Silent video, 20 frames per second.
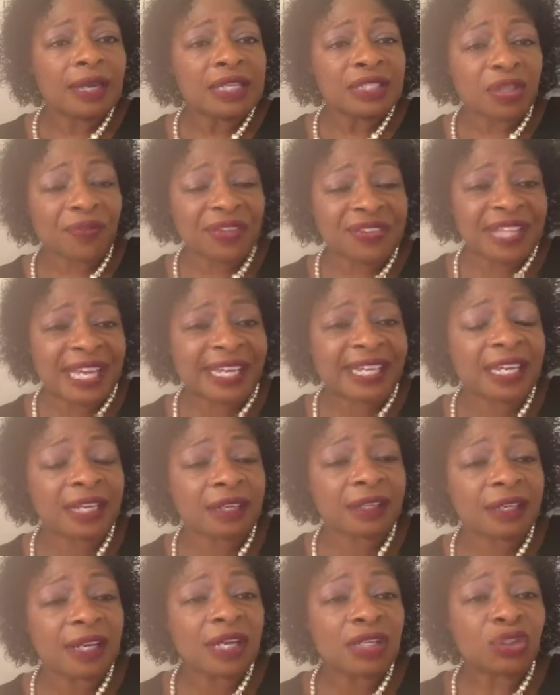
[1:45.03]
so that they
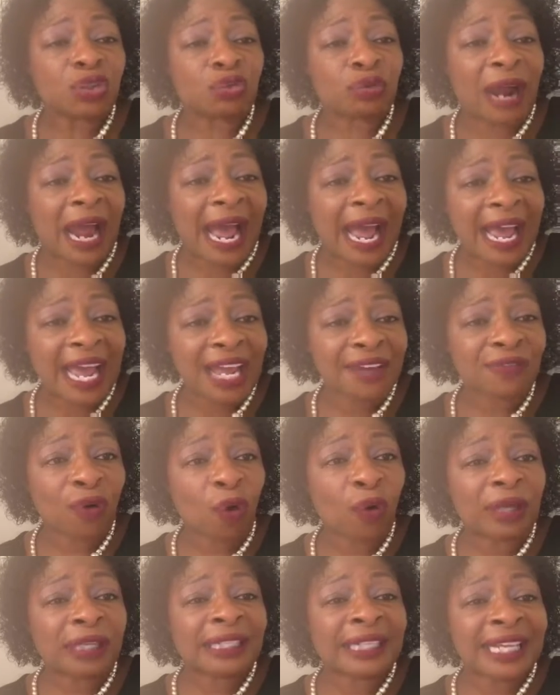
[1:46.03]
can
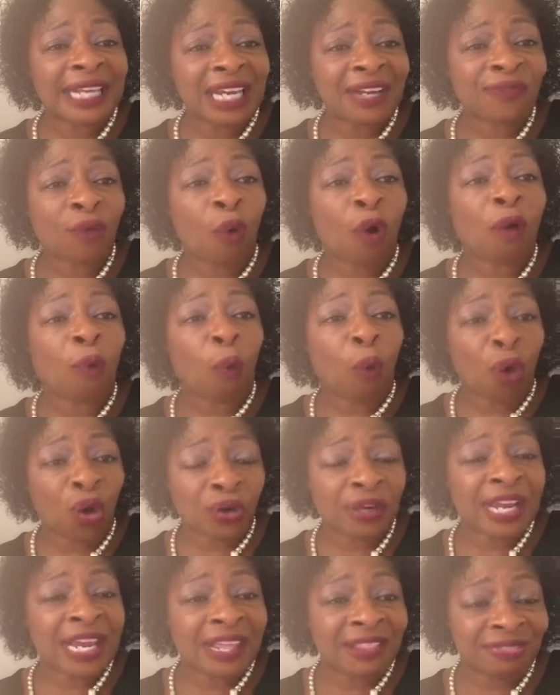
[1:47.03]
drive or live or
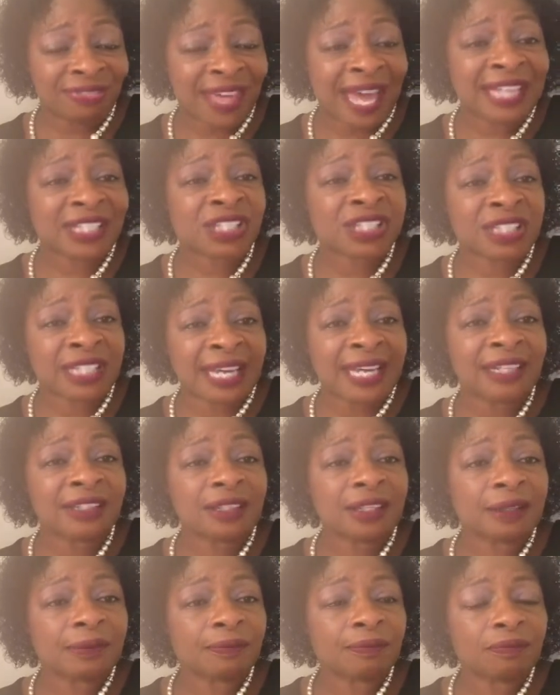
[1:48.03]
work in that
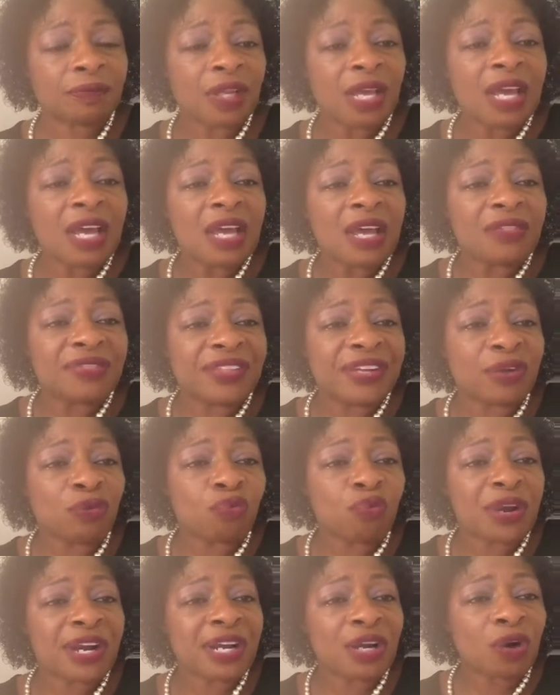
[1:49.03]
state, the
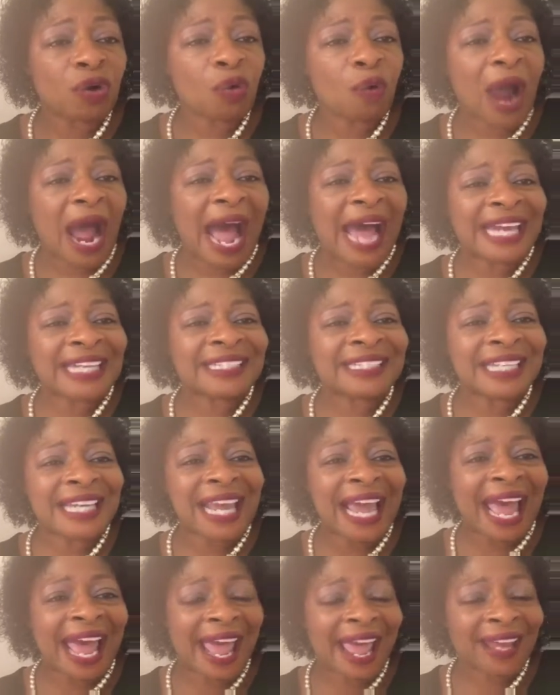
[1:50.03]
Real
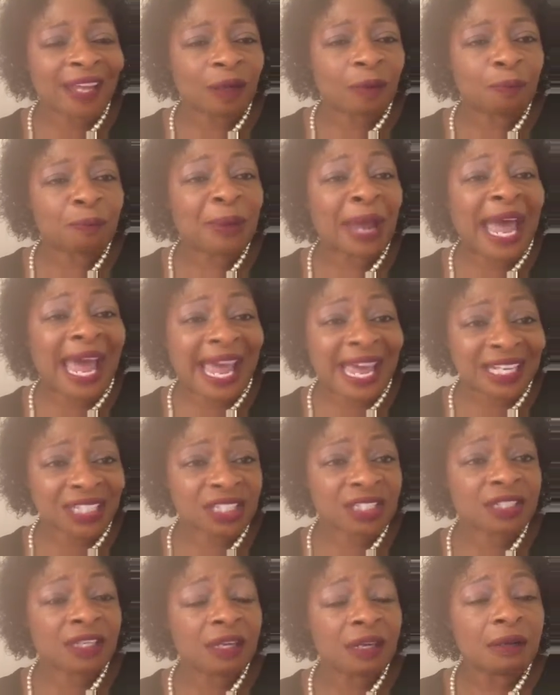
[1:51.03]
ID Act
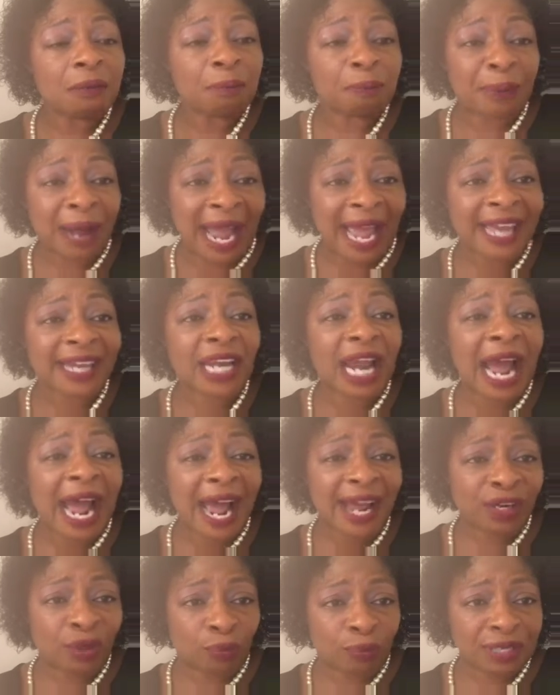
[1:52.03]
passed by
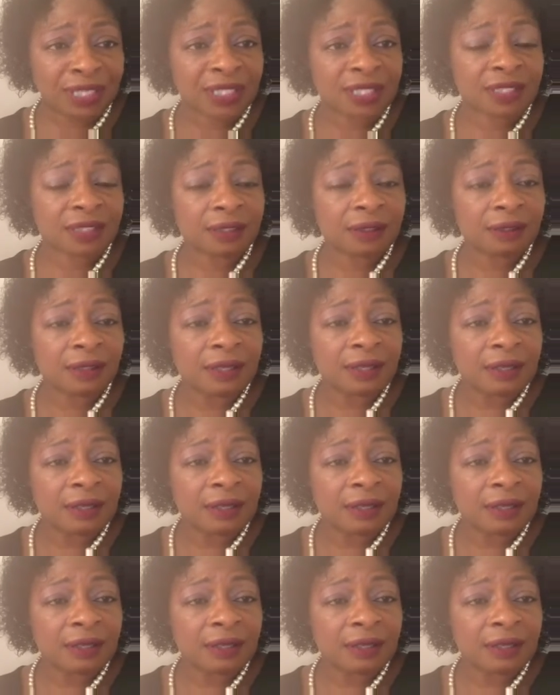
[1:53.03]
Congress